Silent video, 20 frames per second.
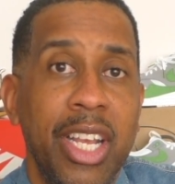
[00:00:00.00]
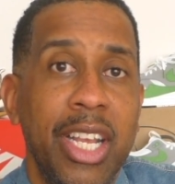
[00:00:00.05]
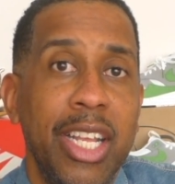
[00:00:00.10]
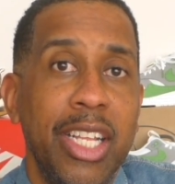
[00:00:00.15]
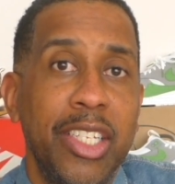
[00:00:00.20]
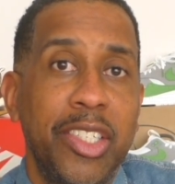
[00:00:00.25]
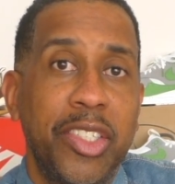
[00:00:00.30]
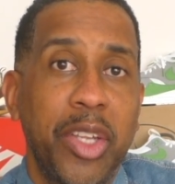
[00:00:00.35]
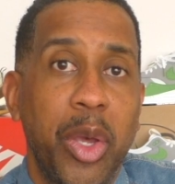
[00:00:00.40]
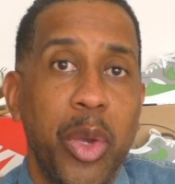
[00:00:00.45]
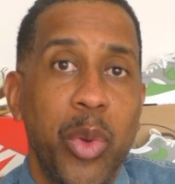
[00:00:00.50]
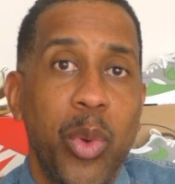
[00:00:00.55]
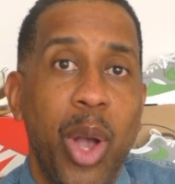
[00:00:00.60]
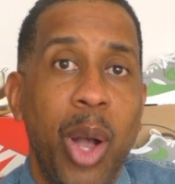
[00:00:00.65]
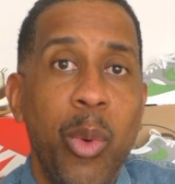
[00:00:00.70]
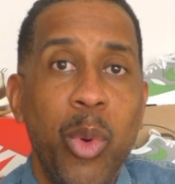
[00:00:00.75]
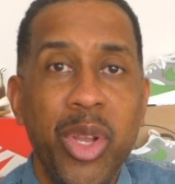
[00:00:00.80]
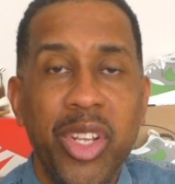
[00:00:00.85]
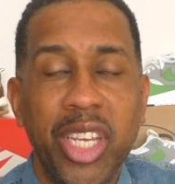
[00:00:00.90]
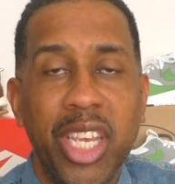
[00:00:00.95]
So I
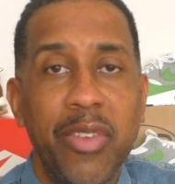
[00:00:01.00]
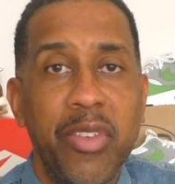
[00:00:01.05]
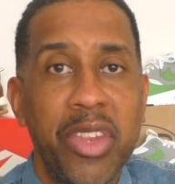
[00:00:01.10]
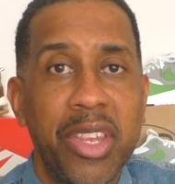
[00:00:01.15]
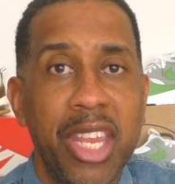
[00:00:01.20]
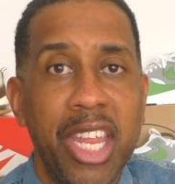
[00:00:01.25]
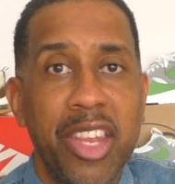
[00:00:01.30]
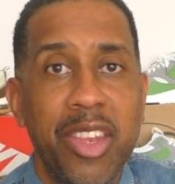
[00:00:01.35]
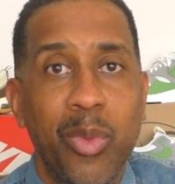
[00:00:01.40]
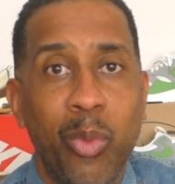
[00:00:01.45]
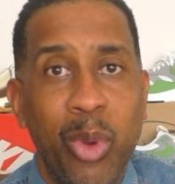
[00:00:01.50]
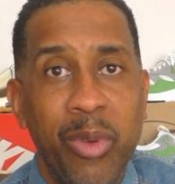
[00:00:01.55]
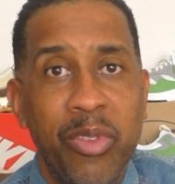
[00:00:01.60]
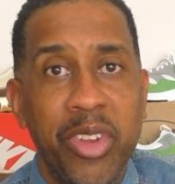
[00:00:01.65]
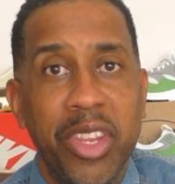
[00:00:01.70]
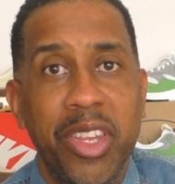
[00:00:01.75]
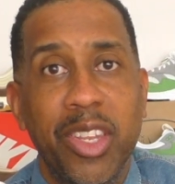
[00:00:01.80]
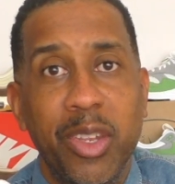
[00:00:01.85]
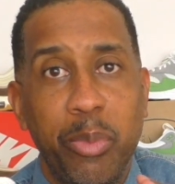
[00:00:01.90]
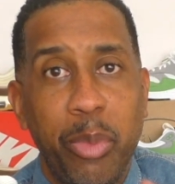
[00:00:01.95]
wanted to give a sense of whether
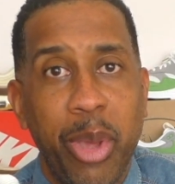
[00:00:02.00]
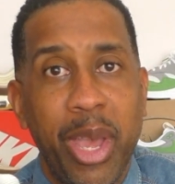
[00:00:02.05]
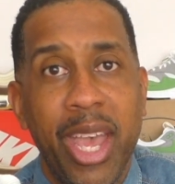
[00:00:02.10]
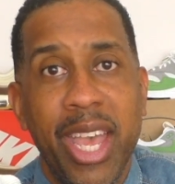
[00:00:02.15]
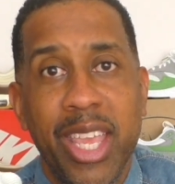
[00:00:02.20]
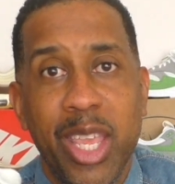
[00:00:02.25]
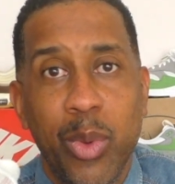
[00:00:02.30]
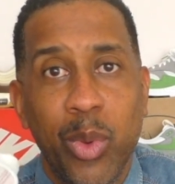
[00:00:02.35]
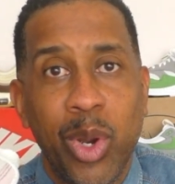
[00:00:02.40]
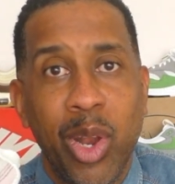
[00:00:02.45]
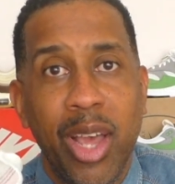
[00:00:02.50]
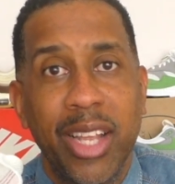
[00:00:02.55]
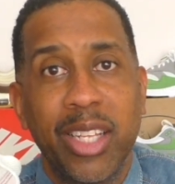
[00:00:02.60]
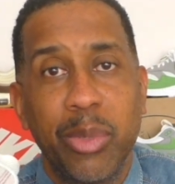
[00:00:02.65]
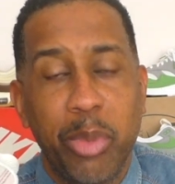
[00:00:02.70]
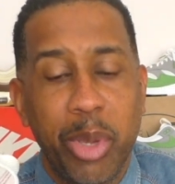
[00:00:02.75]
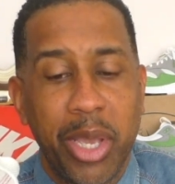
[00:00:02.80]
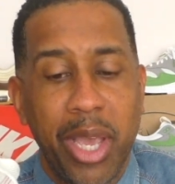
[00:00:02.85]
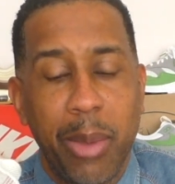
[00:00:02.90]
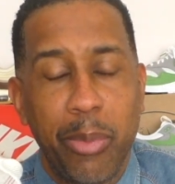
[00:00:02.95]
this is a pair you would like to
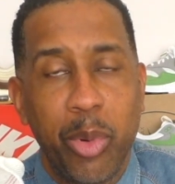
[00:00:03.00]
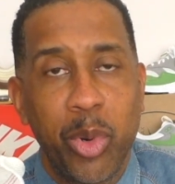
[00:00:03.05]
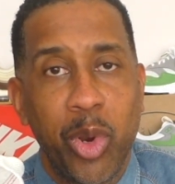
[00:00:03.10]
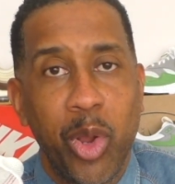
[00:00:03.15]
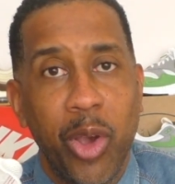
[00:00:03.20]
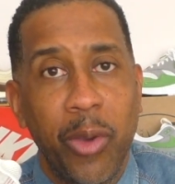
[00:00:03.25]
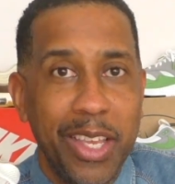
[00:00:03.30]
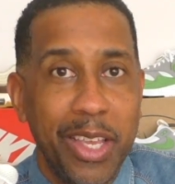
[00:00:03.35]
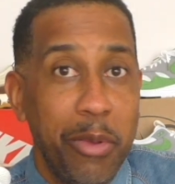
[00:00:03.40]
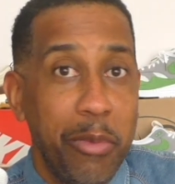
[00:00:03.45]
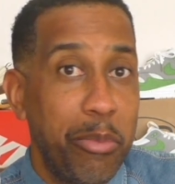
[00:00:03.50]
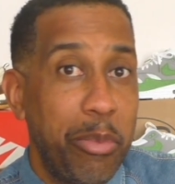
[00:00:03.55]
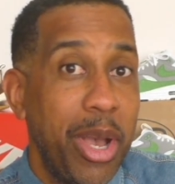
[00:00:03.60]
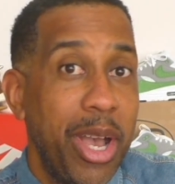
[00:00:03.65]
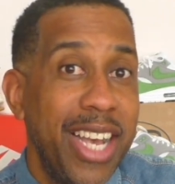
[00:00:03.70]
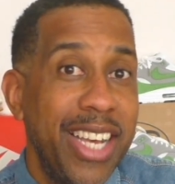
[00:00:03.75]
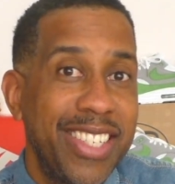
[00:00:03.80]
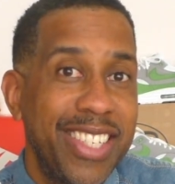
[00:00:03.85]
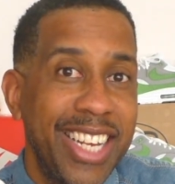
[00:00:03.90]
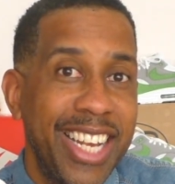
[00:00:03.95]
pick up or not.
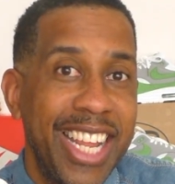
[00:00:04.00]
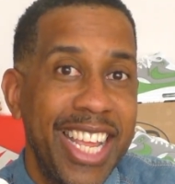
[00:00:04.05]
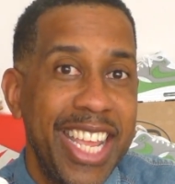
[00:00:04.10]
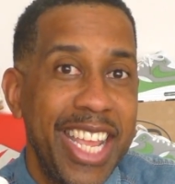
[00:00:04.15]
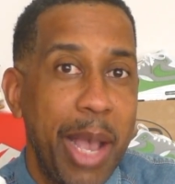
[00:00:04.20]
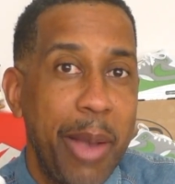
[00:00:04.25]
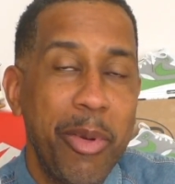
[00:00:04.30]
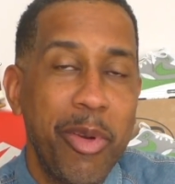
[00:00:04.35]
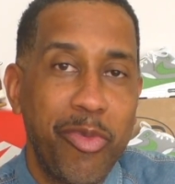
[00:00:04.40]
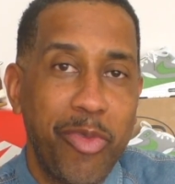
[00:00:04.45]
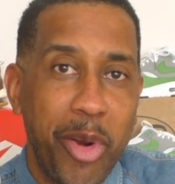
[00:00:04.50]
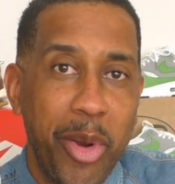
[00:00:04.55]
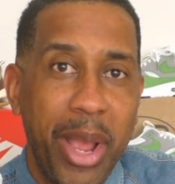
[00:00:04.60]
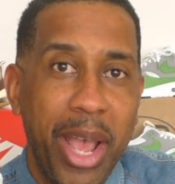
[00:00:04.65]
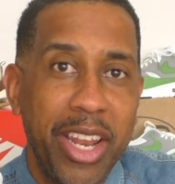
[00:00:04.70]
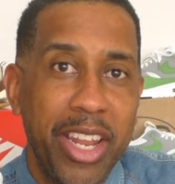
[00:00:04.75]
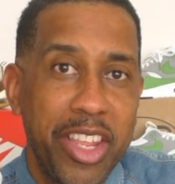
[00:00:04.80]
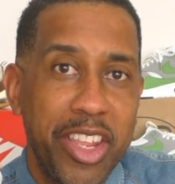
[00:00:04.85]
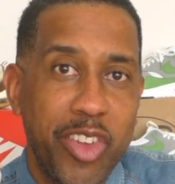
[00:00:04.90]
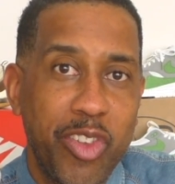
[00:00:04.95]
Personally, I'm gonna throw it
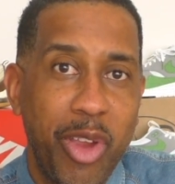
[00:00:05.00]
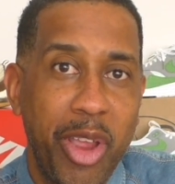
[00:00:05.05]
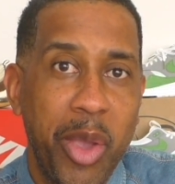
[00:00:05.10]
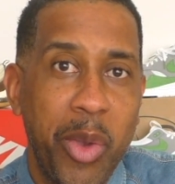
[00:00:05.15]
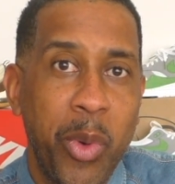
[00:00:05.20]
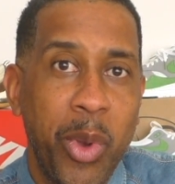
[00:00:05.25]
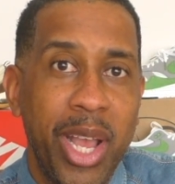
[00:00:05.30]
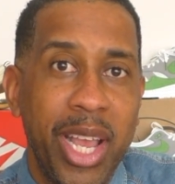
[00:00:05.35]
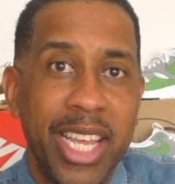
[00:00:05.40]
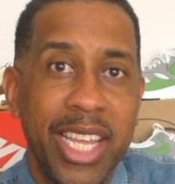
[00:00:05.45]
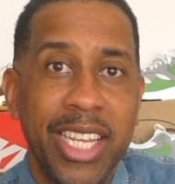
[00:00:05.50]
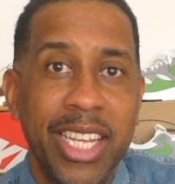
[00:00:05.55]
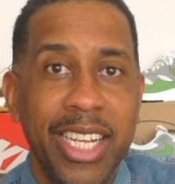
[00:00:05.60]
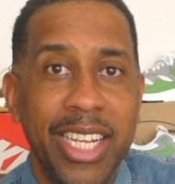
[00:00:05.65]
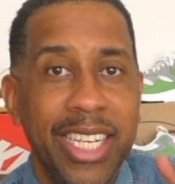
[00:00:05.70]
out there straight away.